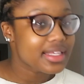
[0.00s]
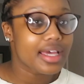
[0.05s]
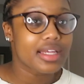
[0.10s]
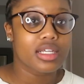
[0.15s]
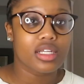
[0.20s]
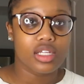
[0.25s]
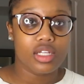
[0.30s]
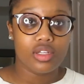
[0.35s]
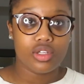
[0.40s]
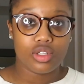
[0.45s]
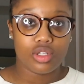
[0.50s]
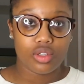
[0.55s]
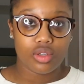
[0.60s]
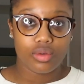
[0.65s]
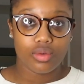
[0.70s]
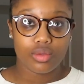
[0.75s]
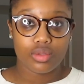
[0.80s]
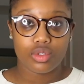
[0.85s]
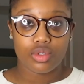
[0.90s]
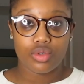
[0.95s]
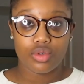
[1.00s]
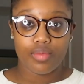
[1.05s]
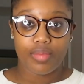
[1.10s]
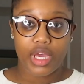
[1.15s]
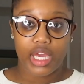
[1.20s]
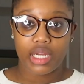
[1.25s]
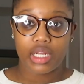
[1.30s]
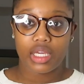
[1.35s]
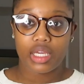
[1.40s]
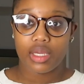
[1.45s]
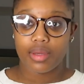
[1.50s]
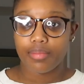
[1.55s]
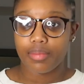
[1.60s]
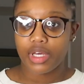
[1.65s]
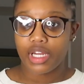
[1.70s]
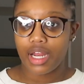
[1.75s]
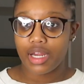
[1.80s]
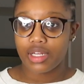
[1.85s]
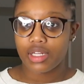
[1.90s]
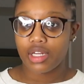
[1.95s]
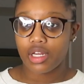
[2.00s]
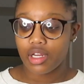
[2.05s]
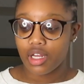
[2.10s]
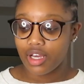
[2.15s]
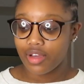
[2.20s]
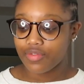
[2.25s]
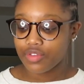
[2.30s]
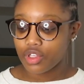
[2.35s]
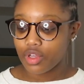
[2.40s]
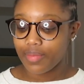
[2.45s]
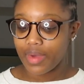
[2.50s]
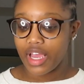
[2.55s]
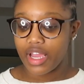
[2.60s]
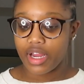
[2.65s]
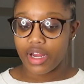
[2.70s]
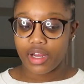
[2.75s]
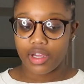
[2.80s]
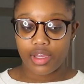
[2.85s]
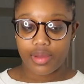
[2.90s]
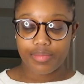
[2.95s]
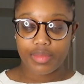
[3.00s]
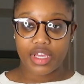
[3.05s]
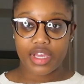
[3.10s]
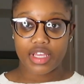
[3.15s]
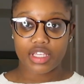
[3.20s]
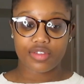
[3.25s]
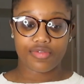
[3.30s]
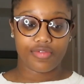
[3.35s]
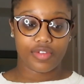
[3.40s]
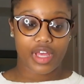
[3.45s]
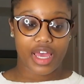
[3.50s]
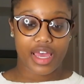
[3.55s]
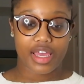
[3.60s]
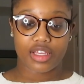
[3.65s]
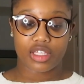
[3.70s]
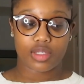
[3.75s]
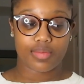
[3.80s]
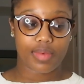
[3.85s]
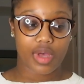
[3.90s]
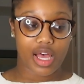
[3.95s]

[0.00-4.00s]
I didn't do too many, but I did enough so my hair could be as flat as